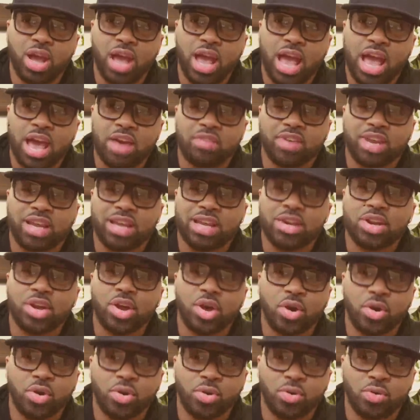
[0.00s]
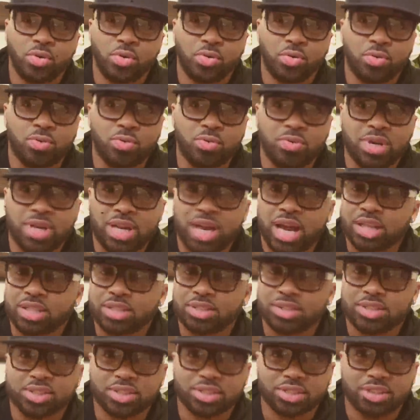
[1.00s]
have a no
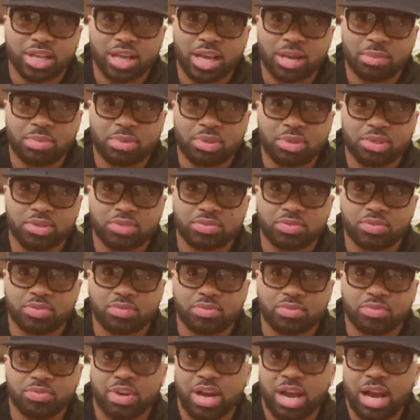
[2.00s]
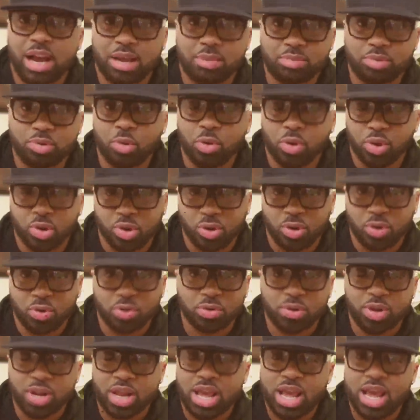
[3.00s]
nonsense type of vibe going on